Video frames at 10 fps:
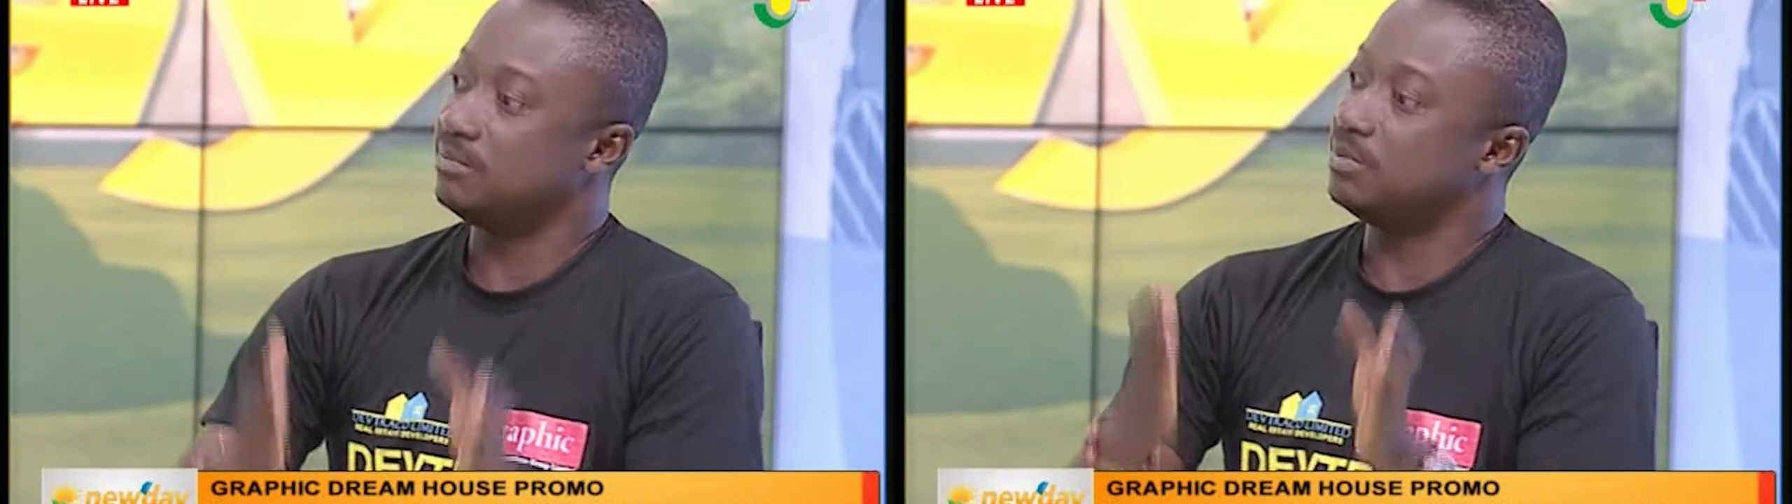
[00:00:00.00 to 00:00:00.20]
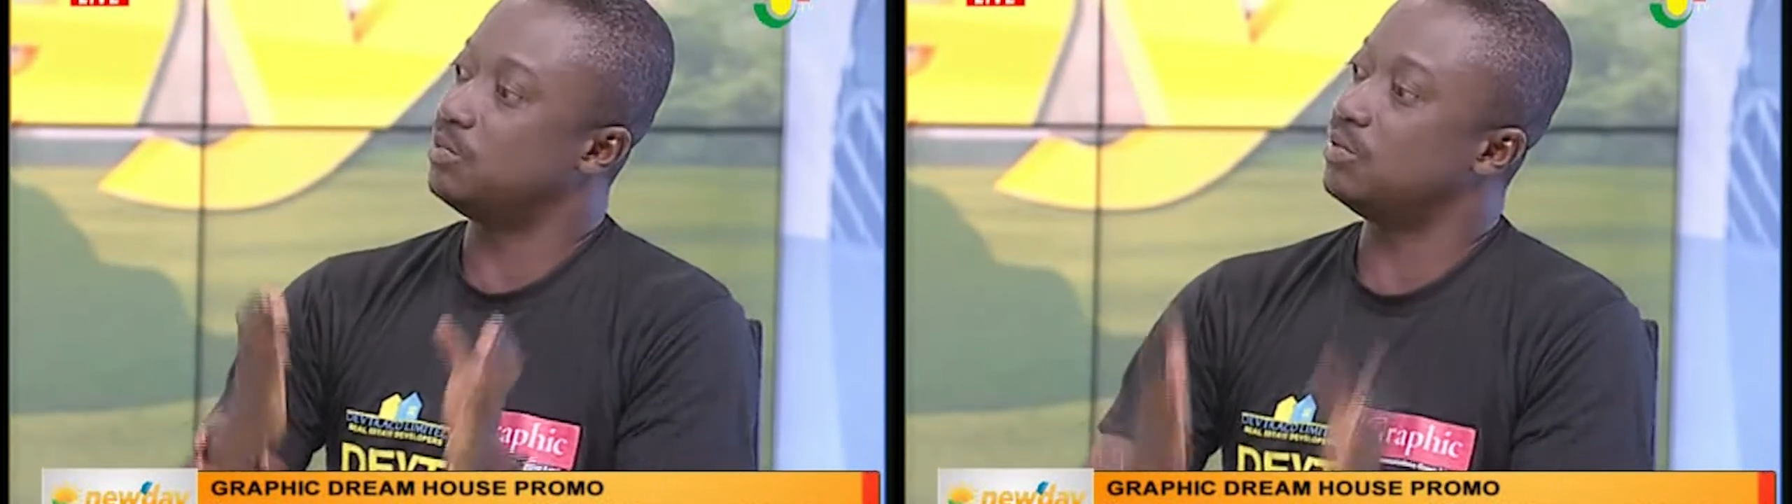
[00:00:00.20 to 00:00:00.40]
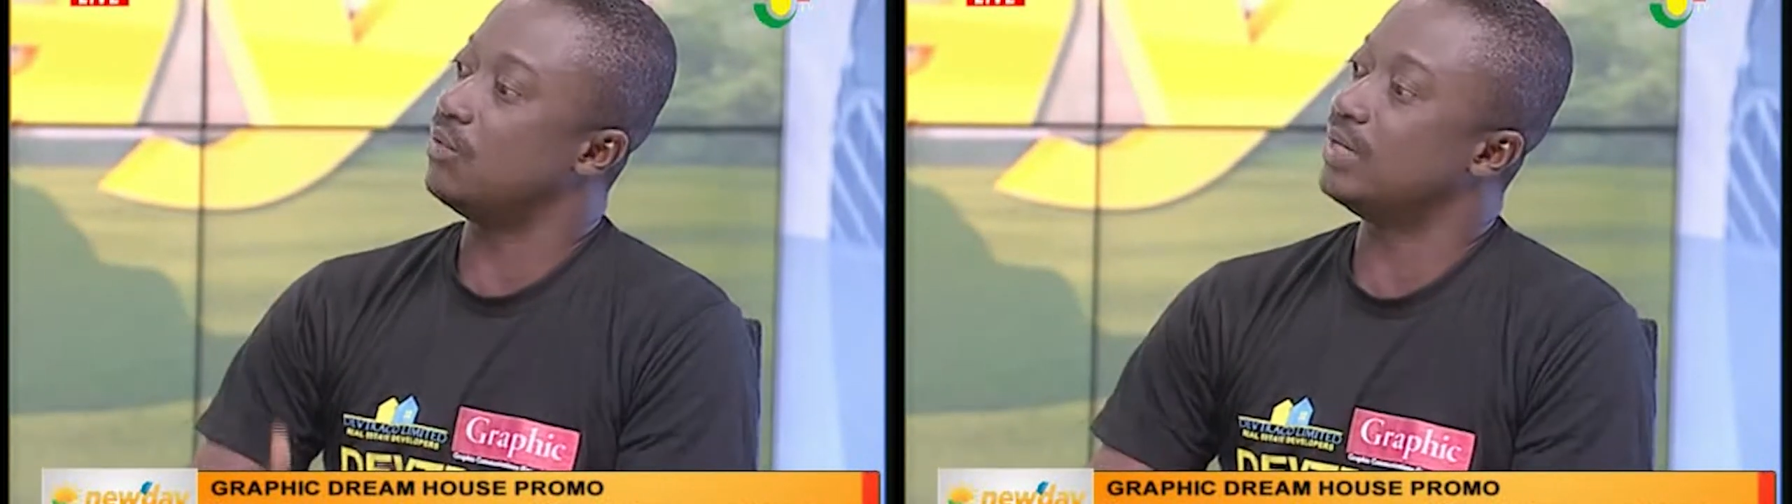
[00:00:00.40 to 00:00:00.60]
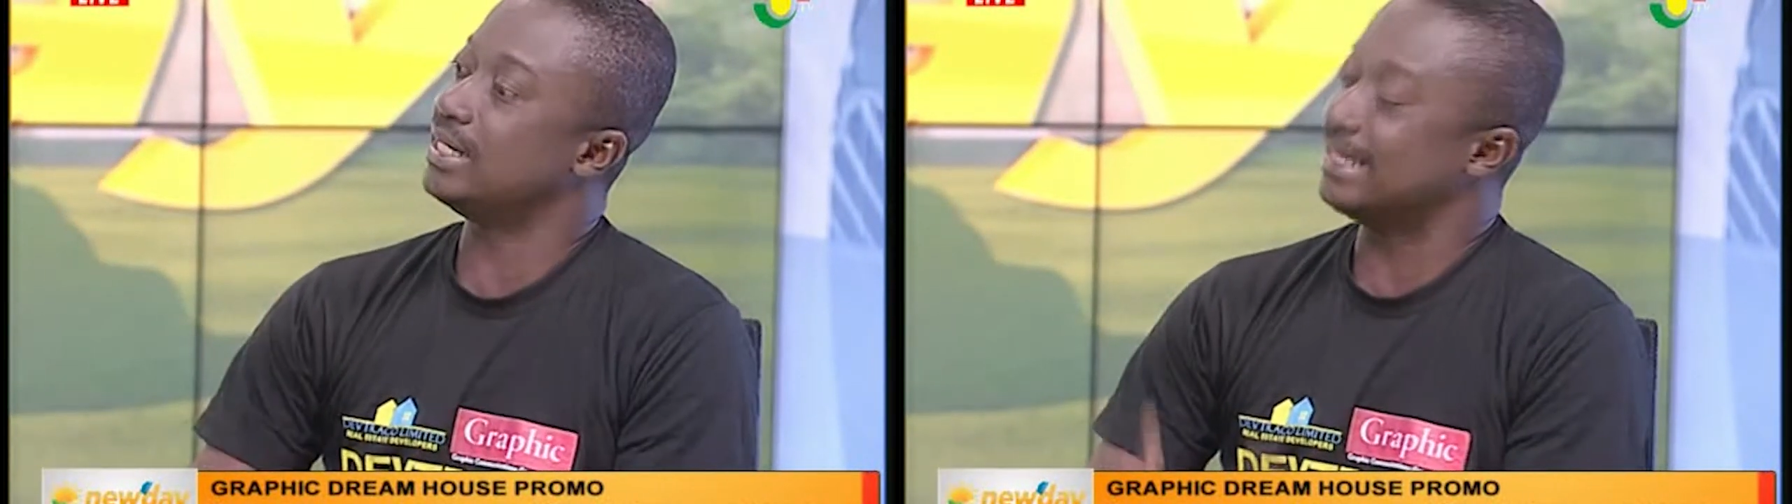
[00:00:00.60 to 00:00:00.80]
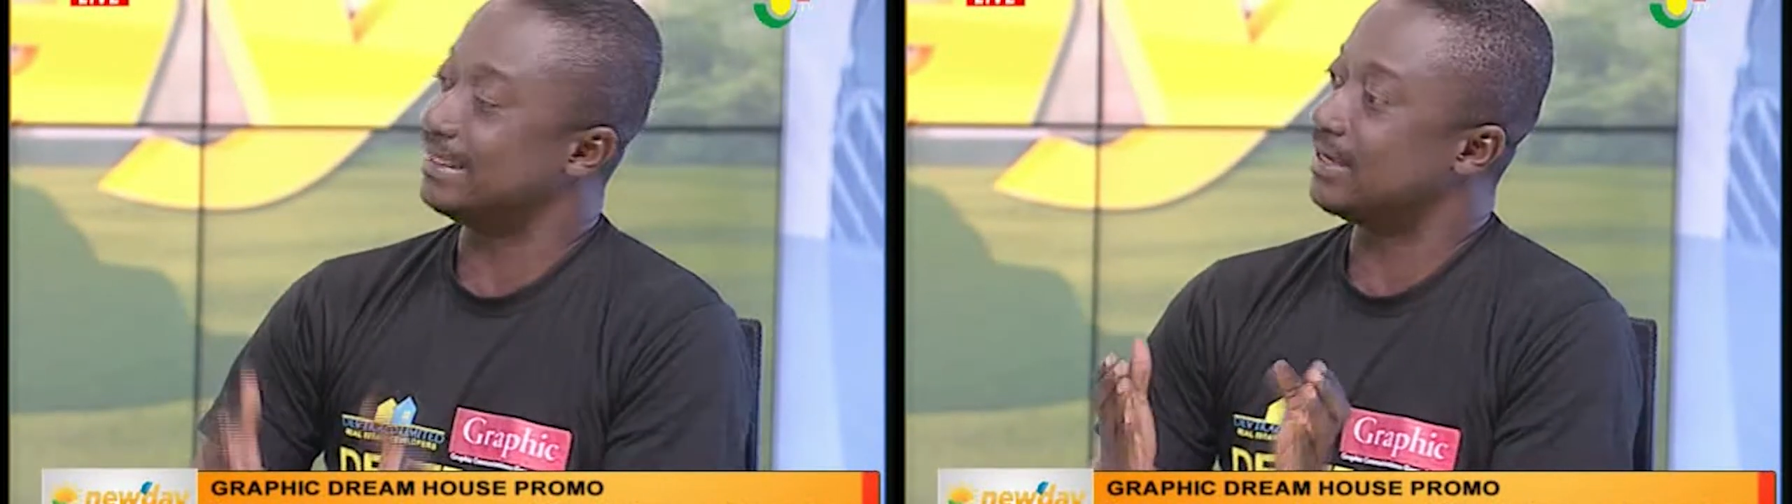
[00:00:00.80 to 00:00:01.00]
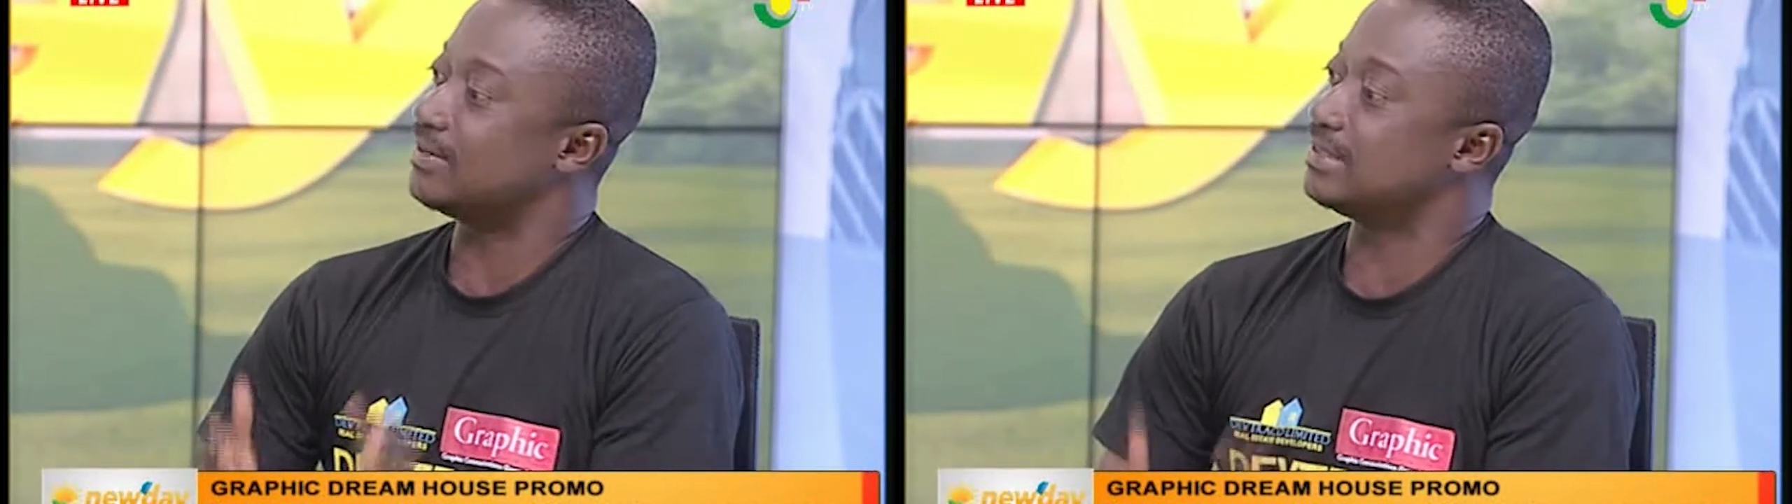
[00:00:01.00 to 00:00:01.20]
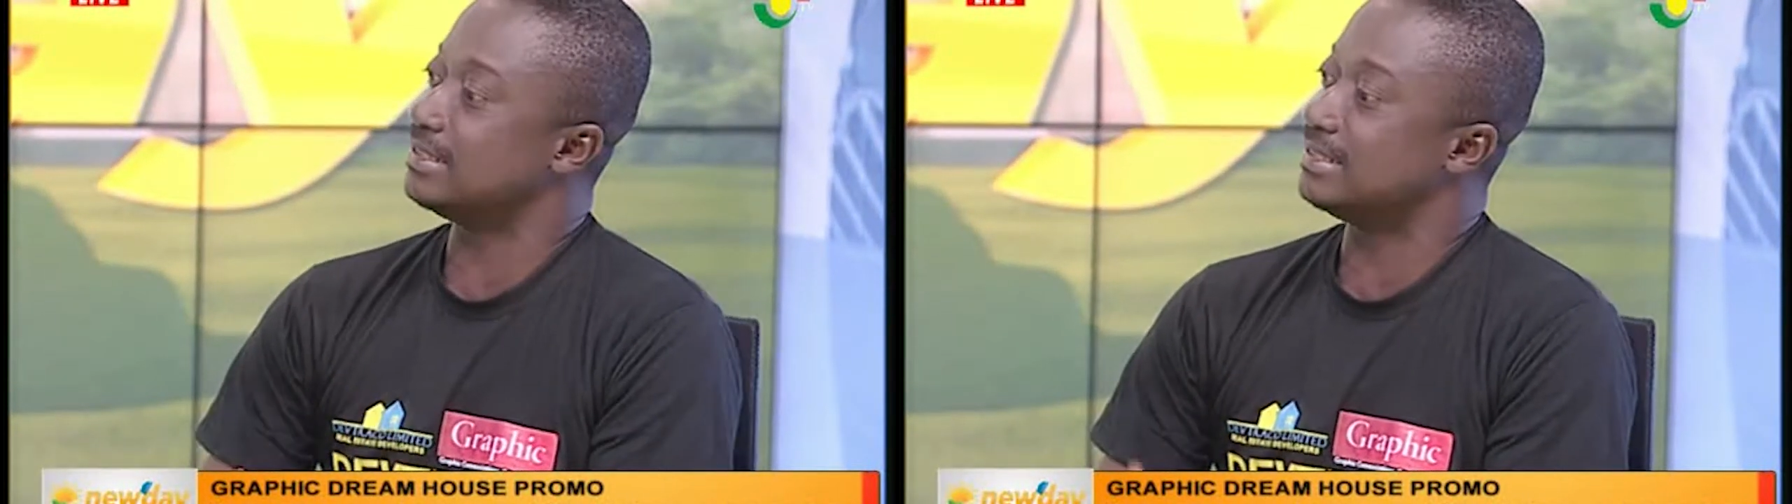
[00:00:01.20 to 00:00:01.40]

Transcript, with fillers: people were winning a thousand